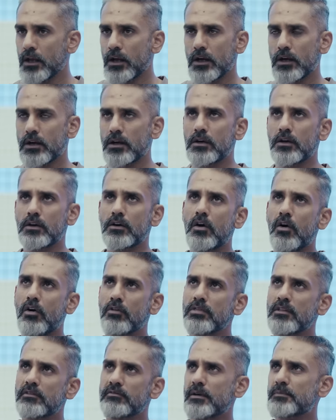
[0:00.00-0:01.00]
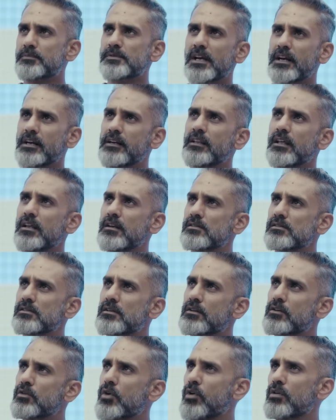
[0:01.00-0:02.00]
Uh, on the website, there is
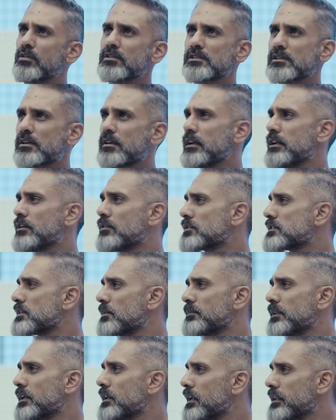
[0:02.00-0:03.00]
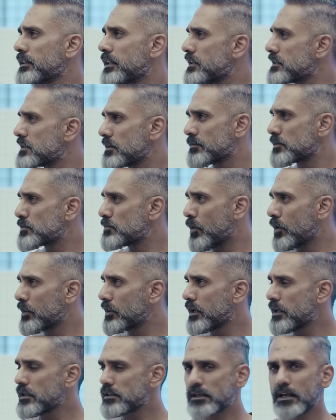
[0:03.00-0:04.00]
a taller screen or something like that, some small
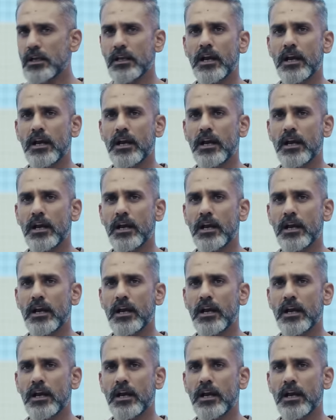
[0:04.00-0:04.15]
things.